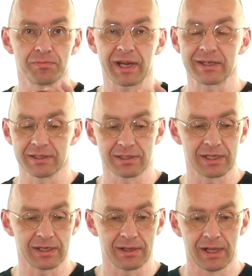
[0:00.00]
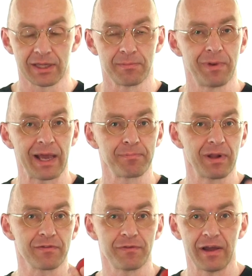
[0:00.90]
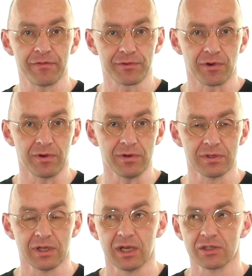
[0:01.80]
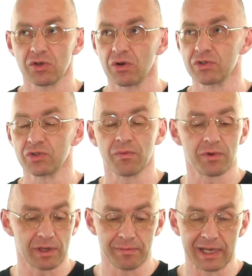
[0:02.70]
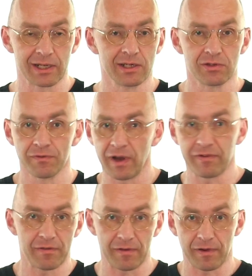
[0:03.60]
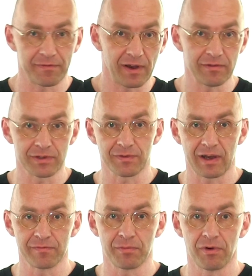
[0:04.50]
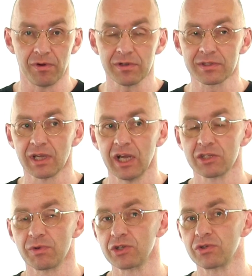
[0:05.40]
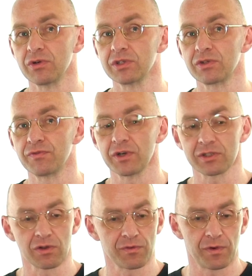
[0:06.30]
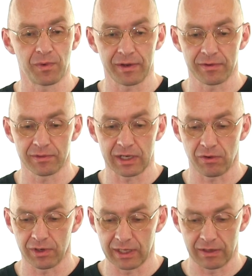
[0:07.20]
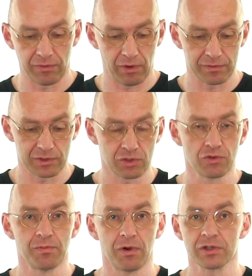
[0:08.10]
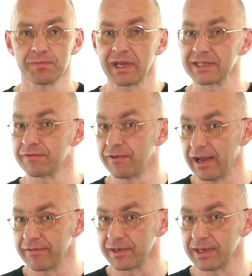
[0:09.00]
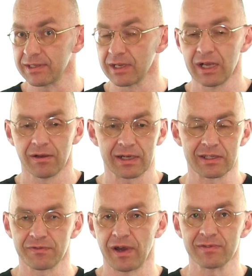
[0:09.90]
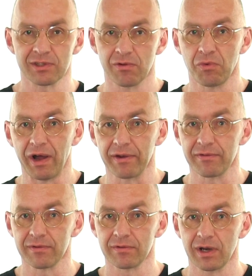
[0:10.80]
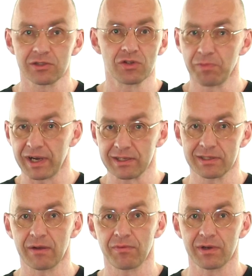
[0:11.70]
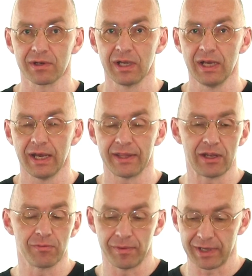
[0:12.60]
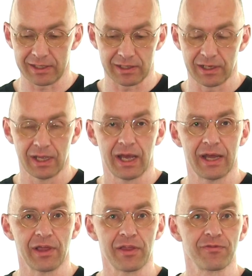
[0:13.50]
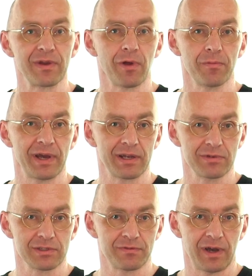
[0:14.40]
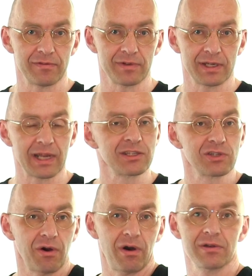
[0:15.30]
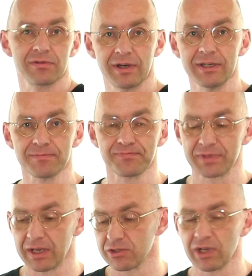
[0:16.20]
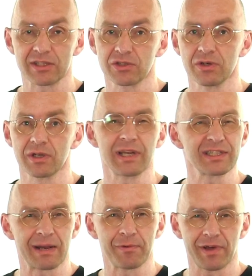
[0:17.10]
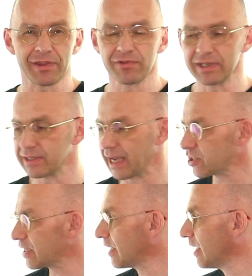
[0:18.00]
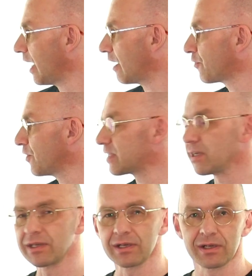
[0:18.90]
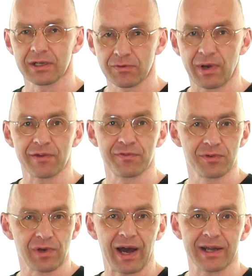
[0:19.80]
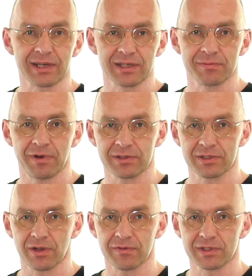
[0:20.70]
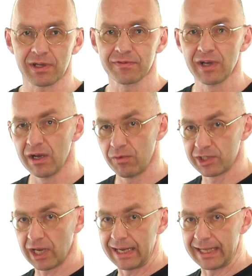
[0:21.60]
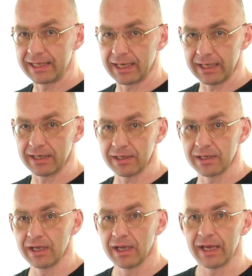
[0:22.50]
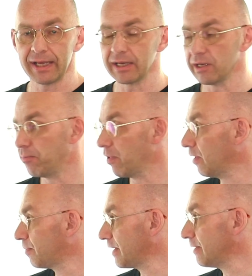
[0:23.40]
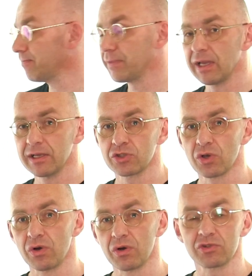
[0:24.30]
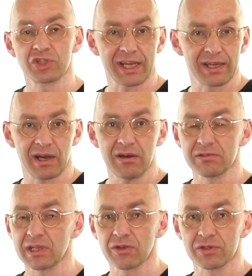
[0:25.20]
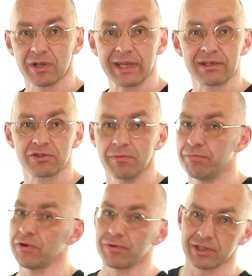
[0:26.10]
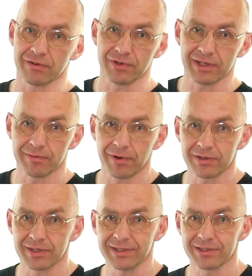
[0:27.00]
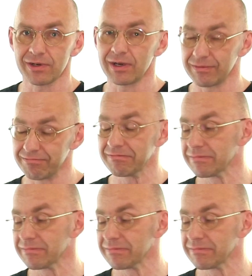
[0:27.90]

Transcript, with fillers: practice the, the black belt five throw. So you don't want to immediately do five, five, five, five, five with five balls. So what you do is you first look for one that only involves two balls but has a five in it, like this five zero one, right? So you practice that one. And then you maybe get a, a, a three ball pattern with a five in it and so on, right? So that's good. There's a couple of other reasons. Actually, I've written quite a few articles about this sort of stuff, which I link in, in, in the blurb here. So check it out. There's also a link to a book which I've written about this. So I